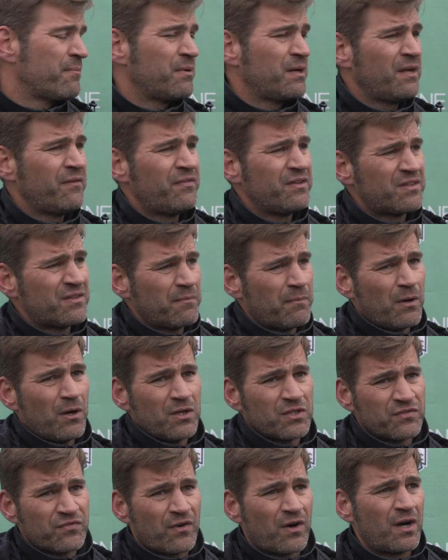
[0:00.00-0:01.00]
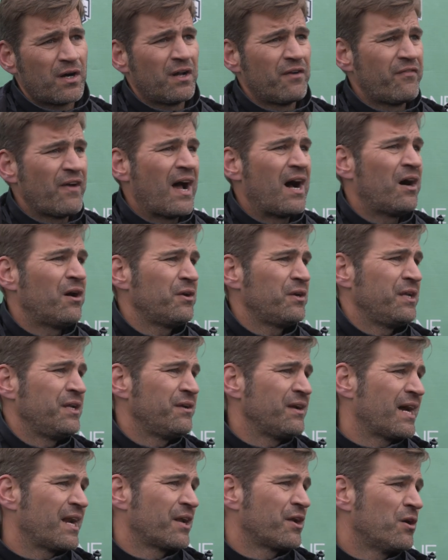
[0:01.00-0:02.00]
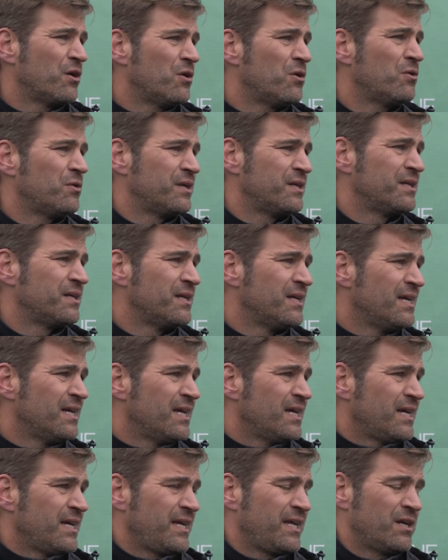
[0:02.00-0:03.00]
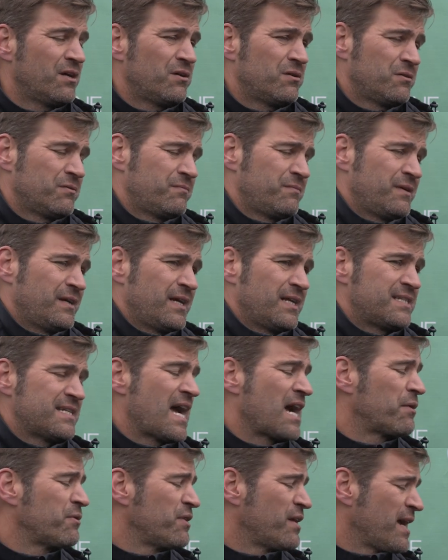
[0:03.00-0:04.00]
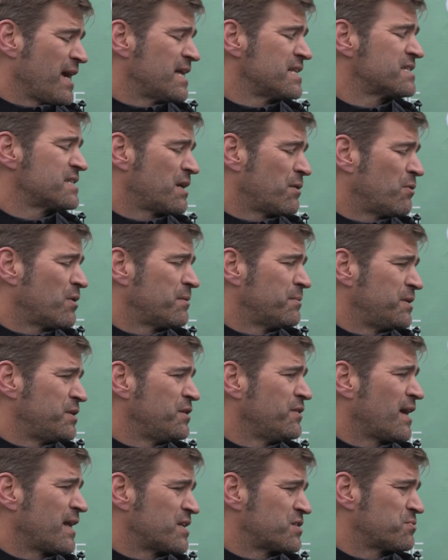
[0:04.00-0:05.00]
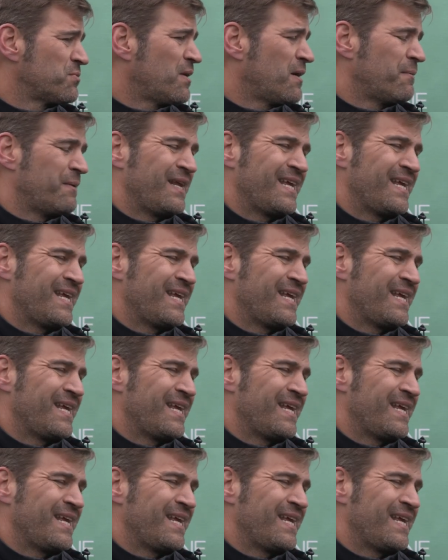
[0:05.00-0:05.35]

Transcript: But if it, the ball is far enough out and you got to go and, you know, attack with your hands, then I want him to do that as well.